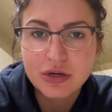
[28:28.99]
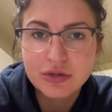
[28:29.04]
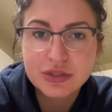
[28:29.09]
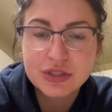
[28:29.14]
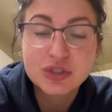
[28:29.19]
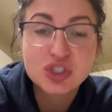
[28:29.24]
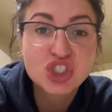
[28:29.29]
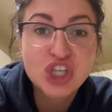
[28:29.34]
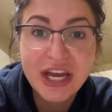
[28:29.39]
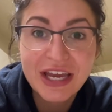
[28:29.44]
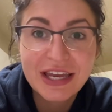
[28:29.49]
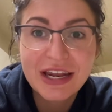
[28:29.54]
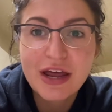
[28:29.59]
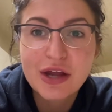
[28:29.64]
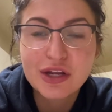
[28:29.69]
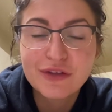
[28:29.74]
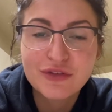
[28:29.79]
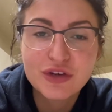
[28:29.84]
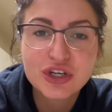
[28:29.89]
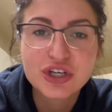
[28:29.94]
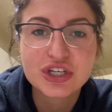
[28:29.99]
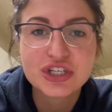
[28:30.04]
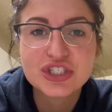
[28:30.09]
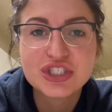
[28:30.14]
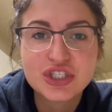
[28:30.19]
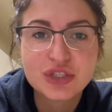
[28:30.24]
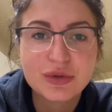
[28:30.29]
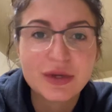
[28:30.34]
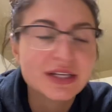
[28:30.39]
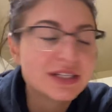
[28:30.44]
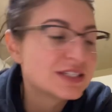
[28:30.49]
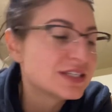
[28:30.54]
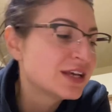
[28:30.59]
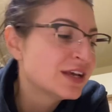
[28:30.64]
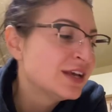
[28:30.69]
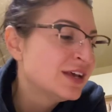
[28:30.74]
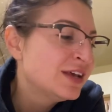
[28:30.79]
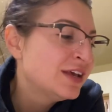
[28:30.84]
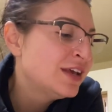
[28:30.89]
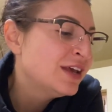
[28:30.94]
So check it out if you're going to do it.
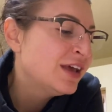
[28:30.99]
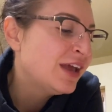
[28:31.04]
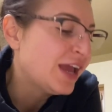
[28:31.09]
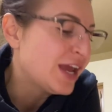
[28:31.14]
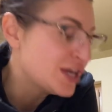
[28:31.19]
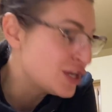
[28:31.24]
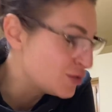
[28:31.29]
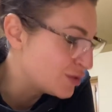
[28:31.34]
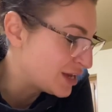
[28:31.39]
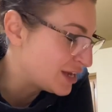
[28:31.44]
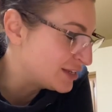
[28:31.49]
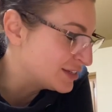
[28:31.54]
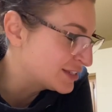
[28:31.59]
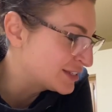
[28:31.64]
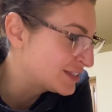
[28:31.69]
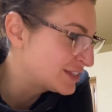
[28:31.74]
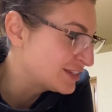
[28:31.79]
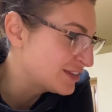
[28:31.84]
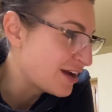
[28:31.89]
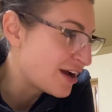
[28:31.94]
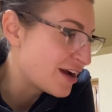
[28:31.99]
Anyways,